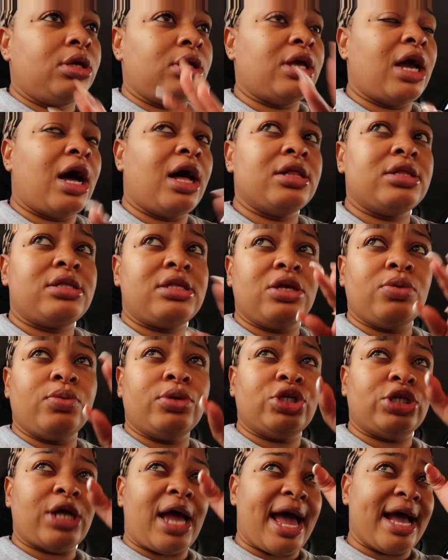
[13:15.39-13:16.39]
y'all see
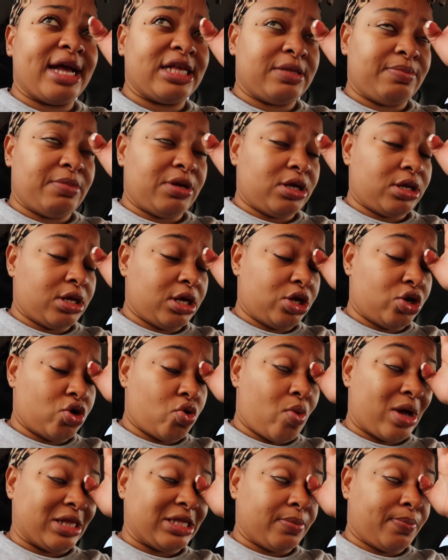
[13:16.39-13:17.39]
when she asked me, like, you know,
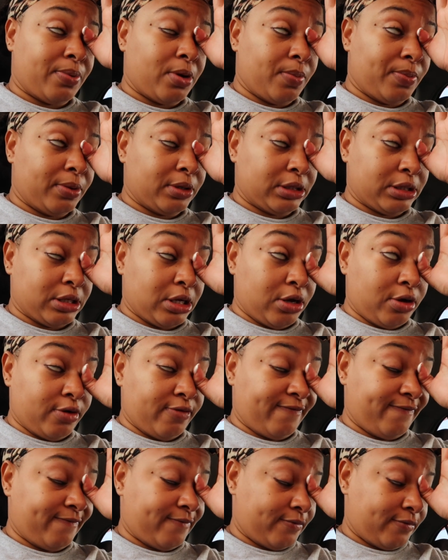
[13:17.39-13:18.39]
what's the purpose
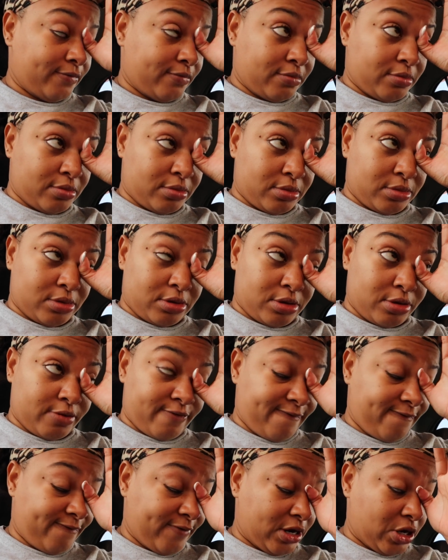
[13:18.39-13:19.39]
of
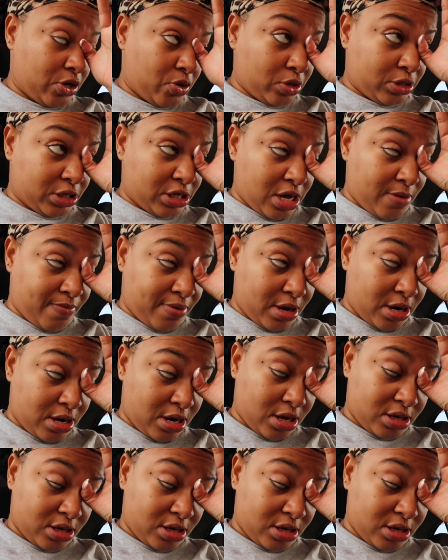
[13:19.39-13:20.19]
videotaping?